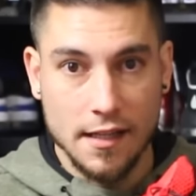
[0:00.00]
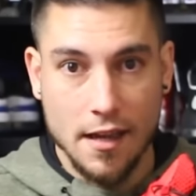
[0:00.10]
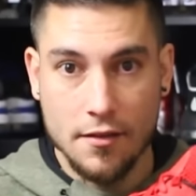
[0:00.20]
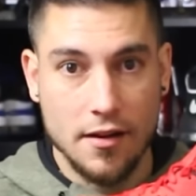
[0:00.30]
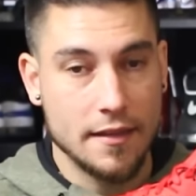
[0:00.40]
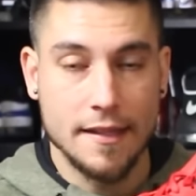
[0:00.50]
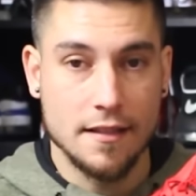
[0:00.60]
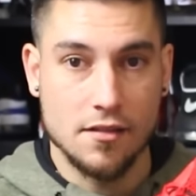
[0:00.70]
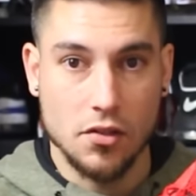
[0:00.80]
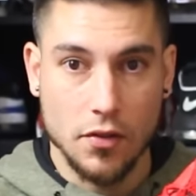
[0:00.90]
together. I
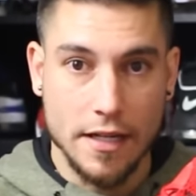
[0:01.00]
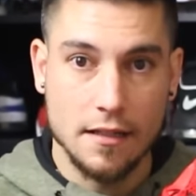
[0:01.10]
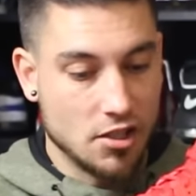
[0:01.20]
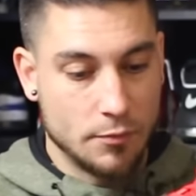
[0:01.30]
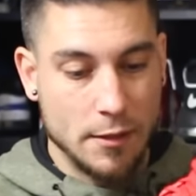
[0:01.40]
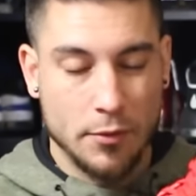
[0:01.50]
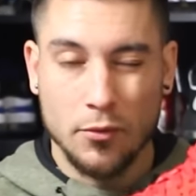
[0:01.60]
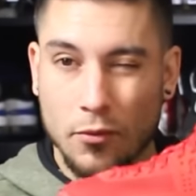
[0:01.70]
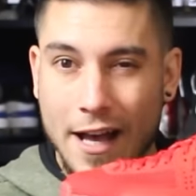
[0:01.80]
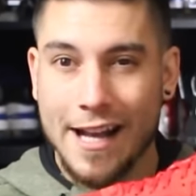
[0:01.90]
think it's great. So
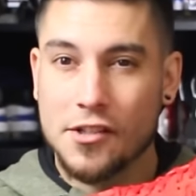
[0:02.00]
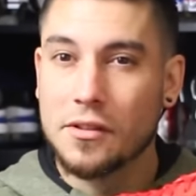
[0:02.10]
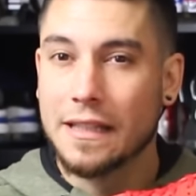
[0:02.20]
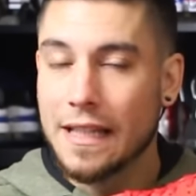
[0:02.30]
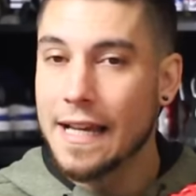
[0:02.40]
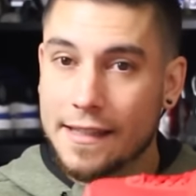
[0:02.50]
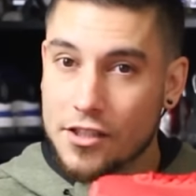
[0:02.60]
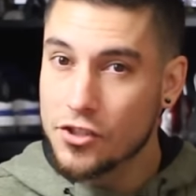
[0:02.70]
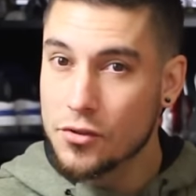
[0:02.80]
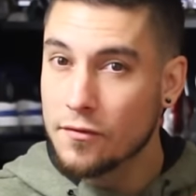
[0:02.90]
people will actually like
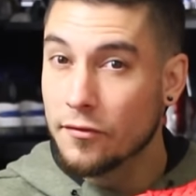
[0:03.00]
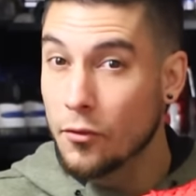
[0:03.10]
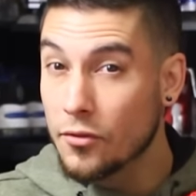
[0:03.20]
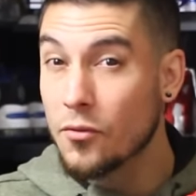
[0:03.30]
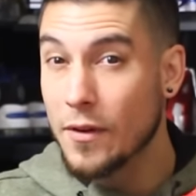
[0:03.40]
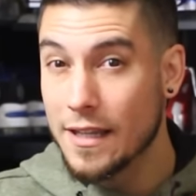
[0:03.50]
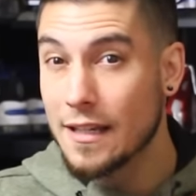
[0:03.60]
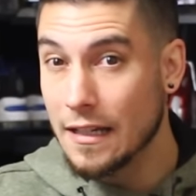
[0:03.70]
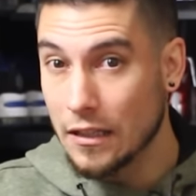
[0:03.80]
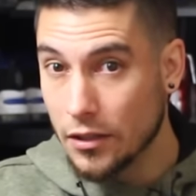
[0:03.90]
the shoe for the way
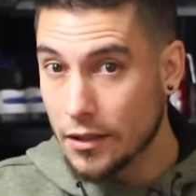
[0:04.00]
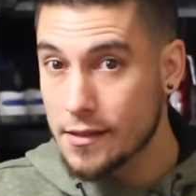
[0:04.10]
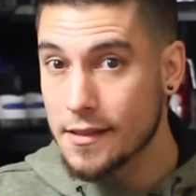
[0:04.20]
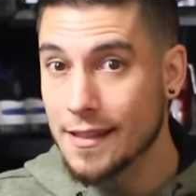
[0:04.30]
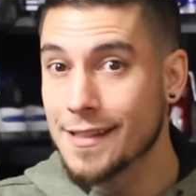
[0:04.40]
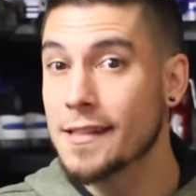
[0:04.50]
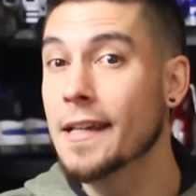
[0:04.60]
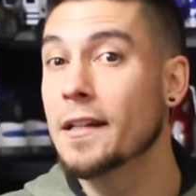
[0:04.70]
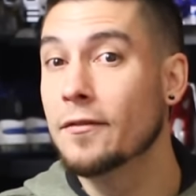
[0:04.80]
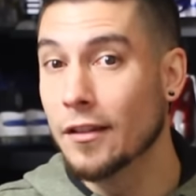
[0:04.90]
that it looks
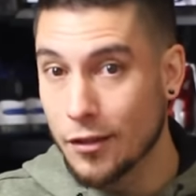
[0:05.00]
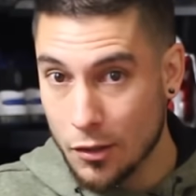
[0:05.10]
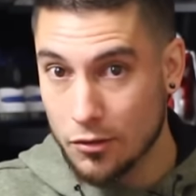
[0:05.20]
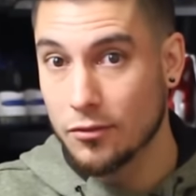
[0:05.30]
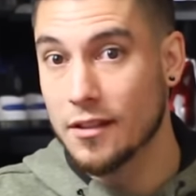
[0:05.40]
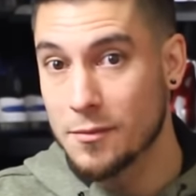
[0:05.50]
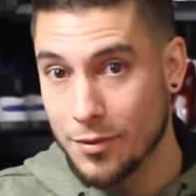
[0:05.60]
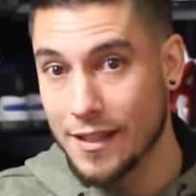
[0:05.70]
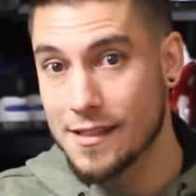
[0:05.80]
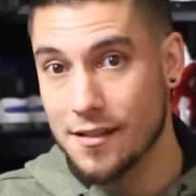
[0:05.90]
instead of the logo that's
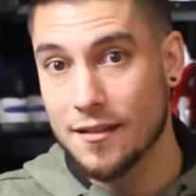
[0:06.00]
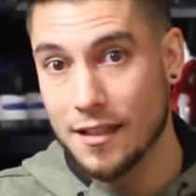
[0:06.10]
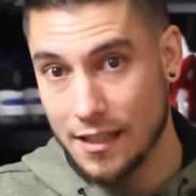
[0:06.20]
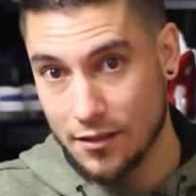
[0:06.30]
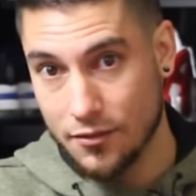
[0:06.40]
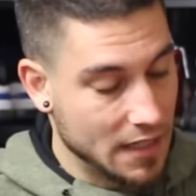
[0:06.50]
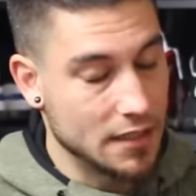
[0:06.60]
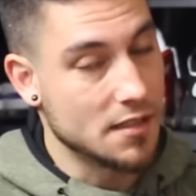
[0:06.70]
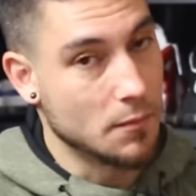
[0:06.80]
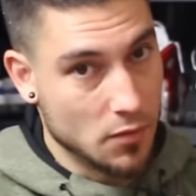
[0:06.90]
placed on the heel. At
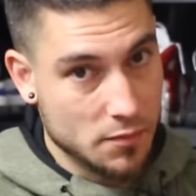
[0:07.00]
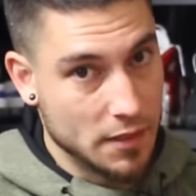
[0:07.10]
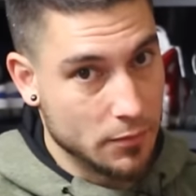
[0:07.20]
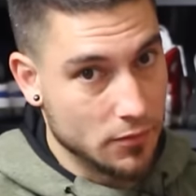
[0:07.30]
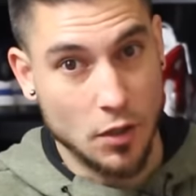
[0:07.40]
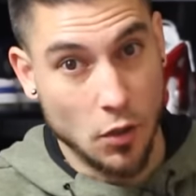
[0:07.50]
least most people,